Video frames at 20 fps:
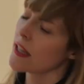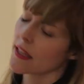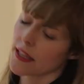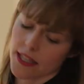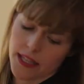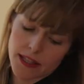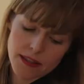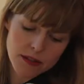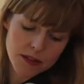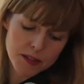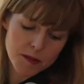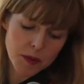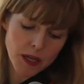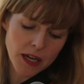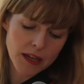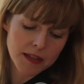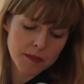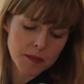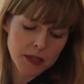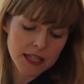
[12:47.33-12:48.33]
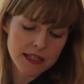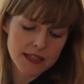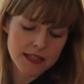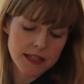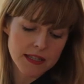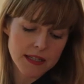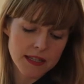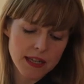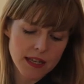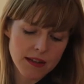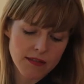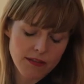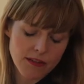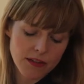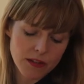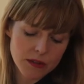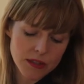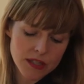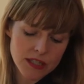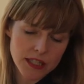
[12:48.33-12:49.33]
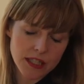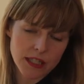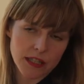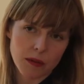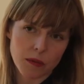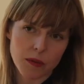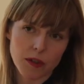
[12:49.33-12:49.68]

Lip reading: the ethos behind the magazine influenced it.